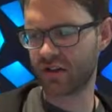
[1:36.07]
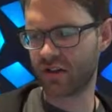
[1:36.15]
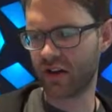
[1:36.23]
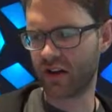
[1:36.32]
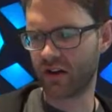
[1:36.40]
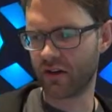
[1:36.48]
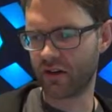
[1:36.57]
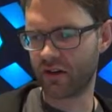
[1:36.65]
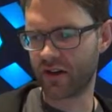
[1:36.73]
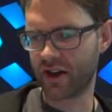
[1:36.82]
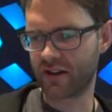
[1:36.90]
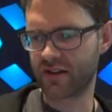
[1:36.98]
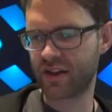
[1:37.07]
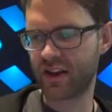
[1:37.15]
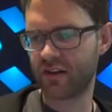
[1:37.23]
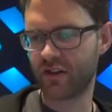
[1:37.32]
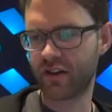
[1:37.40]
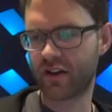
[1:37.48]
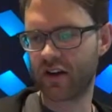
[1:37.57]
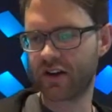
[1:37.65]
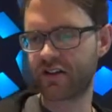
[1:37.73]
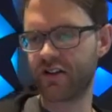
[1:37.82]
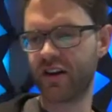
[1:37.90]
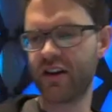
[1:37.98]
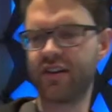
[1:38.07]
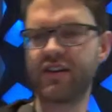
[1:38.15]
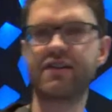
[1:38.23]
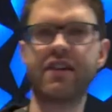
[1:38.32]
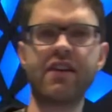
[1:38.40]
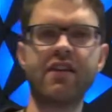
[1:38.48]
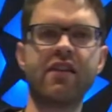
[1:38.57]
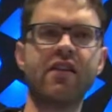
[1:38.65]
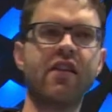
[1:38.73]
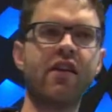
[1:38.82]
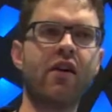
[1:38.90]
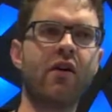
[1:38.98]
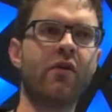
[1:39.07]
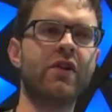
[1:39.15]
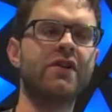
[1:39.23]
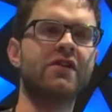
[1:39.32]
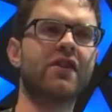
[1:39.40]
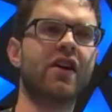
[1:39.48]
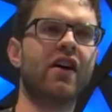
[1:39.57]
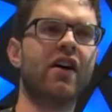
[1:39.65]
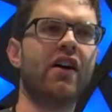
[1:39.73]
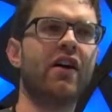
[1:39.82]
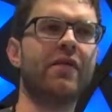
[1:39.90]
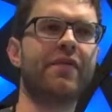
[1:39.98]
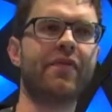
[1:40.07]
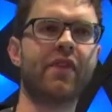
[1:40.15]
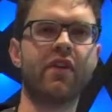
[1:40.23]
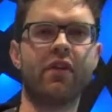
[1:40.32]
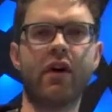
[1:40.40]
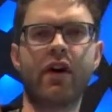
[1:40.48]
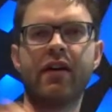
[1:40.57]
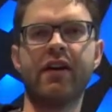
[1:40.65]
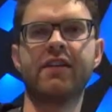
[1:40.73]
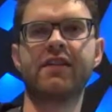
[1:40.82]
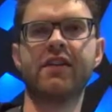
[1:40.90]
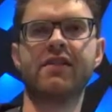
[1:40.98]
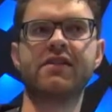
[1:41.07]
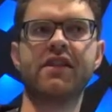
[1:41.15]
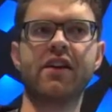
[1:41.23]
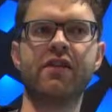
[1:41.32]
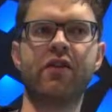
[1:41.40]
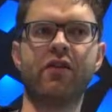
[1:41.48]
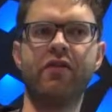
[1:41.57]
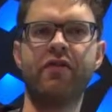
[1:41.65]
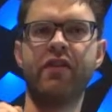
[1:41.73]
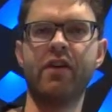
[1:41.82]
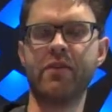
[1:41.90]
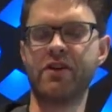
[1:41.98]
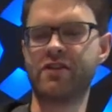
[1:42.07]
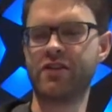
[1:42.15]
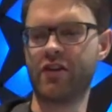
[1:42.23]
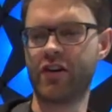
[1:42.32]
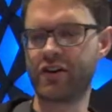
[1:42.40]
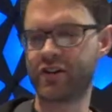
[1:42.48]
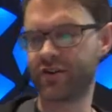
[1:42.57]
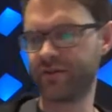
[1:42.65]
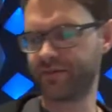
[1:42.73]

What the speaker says: on another data set, on the ClickShare data set, which is a click data set of image search.